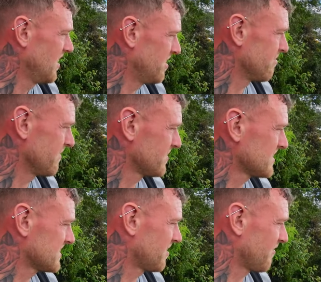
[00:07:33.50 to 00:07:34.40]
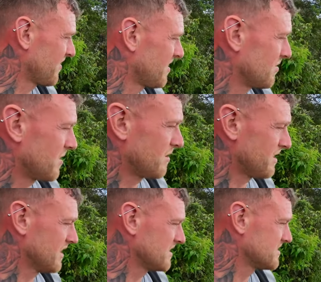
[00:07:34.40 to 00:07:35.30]
The river does seem a very long way
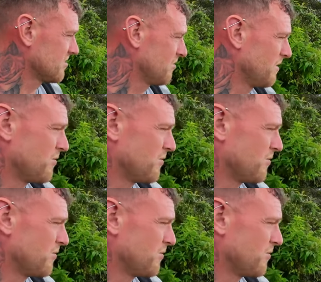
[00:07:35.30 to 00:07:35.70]
away, considering